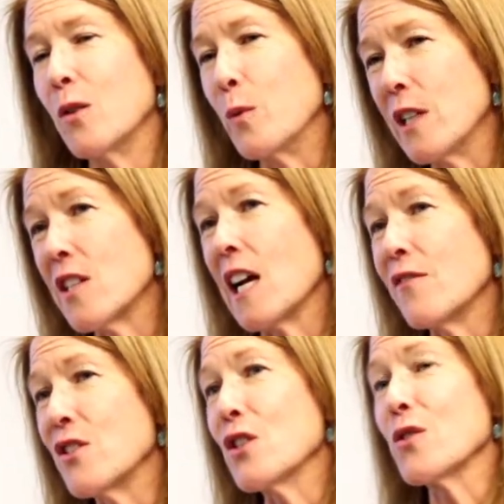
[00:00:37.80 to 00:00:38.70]
We used to
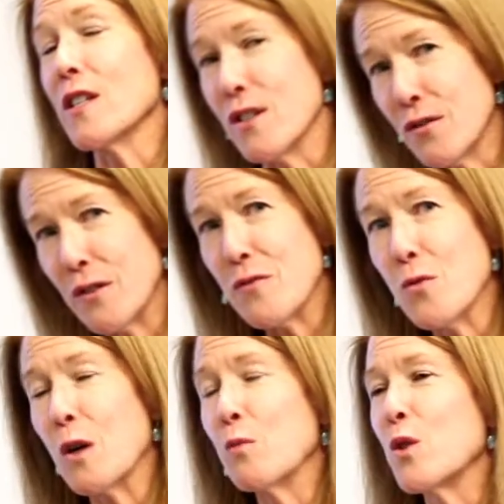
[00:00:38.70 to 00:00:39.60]
have to use a different
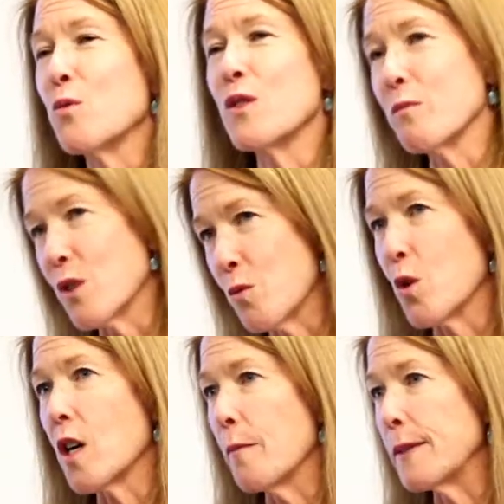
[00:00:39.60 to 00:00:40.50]
form, which was much
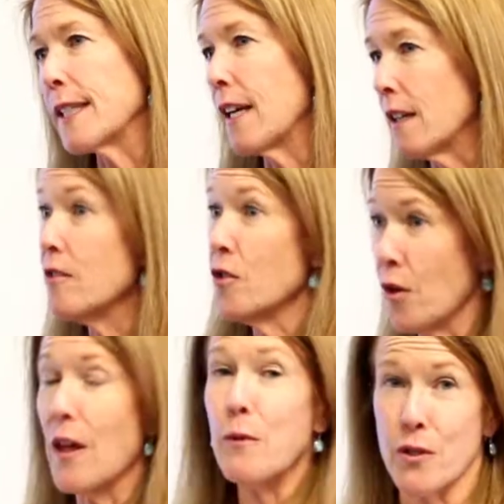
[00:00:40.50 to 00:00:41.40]
more complicated.
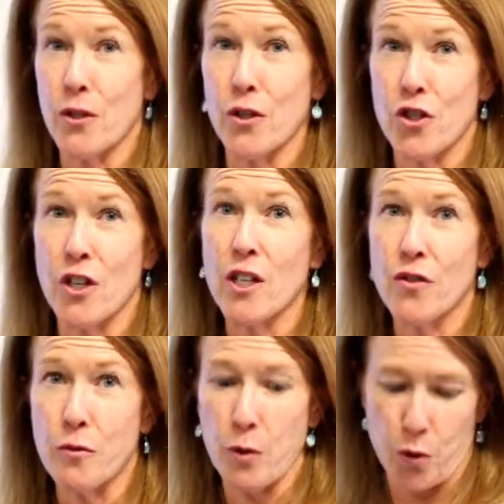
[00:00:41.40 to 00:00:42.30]
So that was a good change
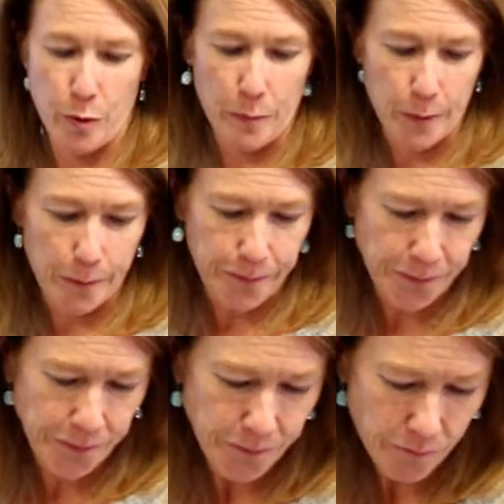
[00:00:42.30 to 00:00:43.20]
for most people.
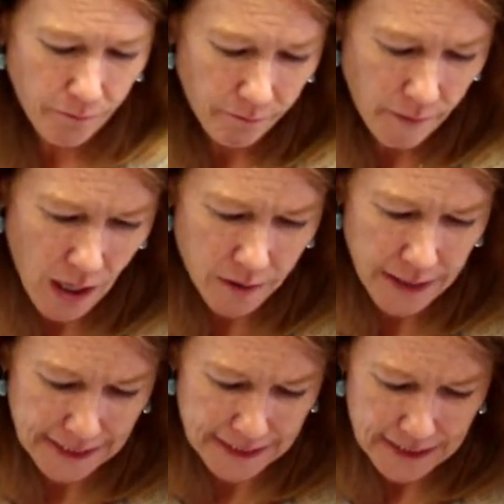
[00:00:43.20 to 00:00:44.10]
All
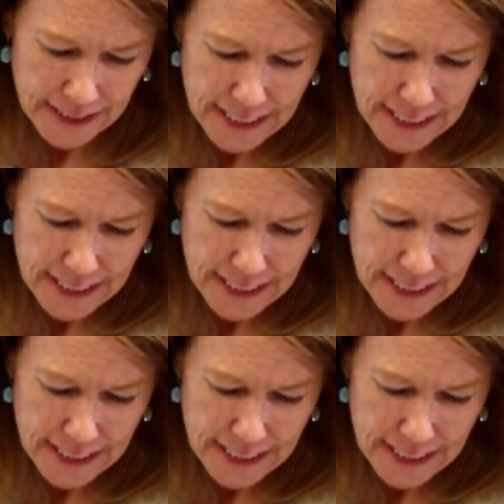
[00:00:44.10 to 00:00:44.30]
right.